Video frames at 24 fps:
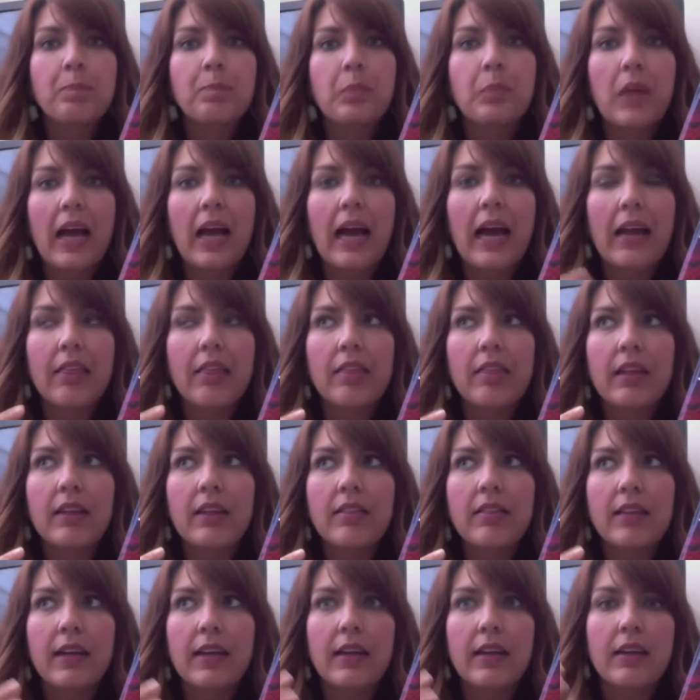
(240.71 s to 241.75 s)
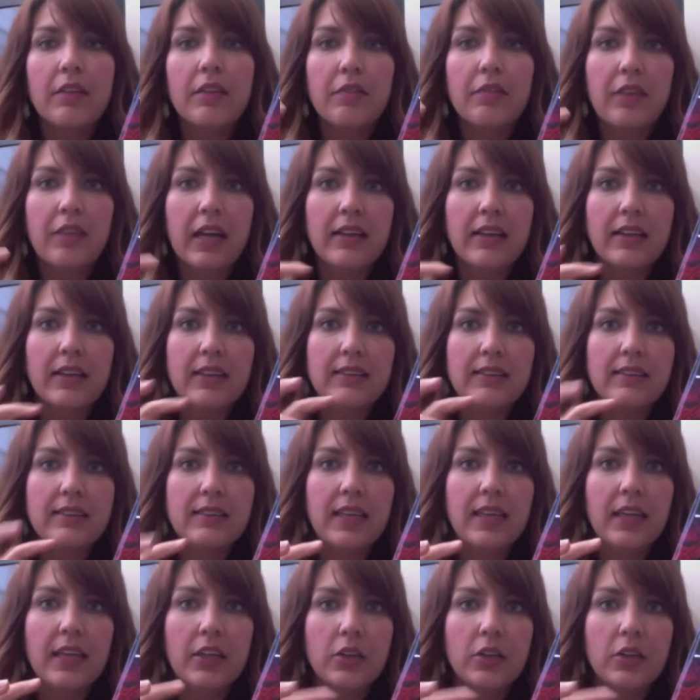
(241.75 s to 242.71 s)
I think that the fact that C.A.